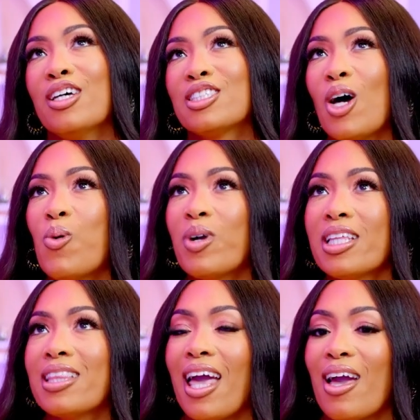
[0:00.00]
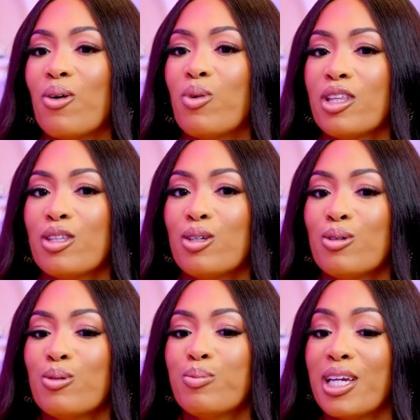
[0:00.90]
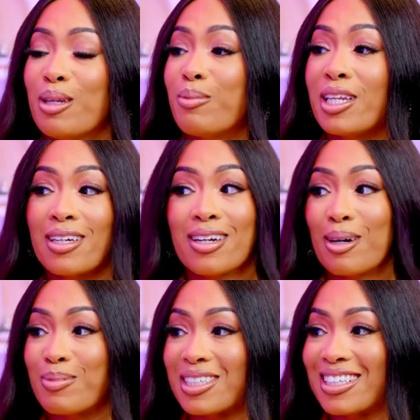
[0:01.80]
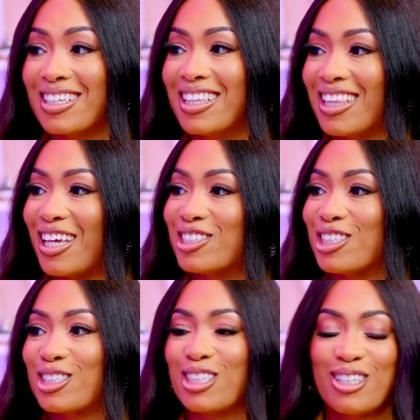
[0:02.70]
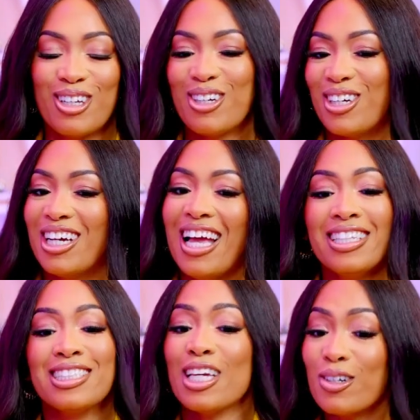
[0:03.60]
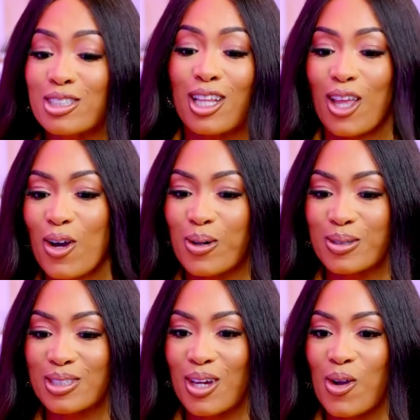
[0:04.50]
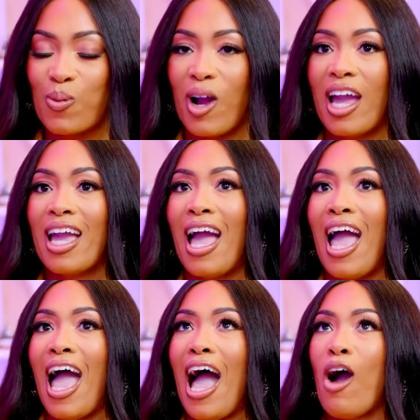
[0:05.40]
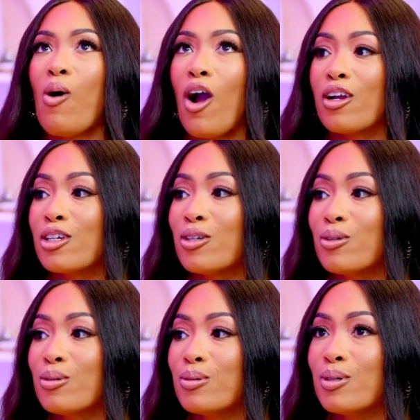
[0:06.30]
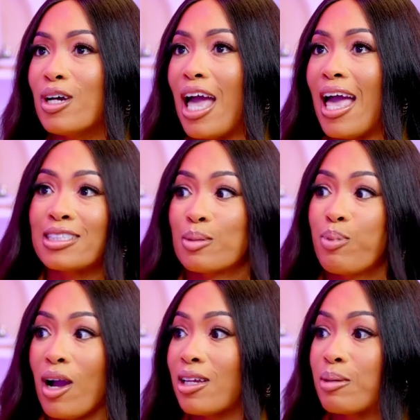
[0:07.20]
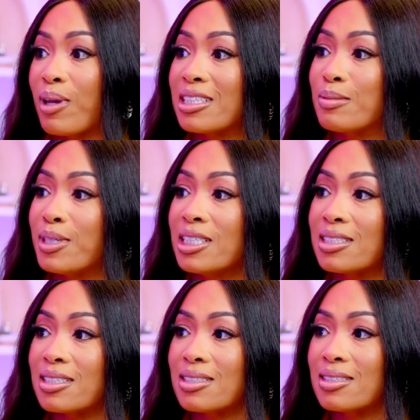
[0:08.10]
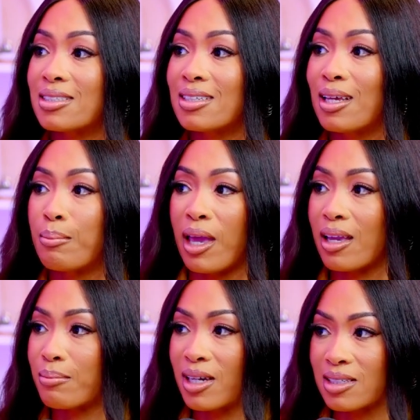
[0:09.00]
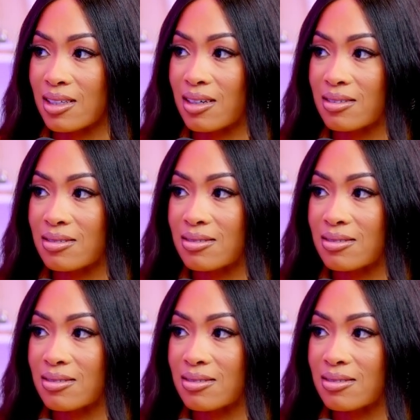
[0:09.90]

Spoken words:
so with that, with you being a media company that just sells clothes, right? How are you as a product-based business making money though?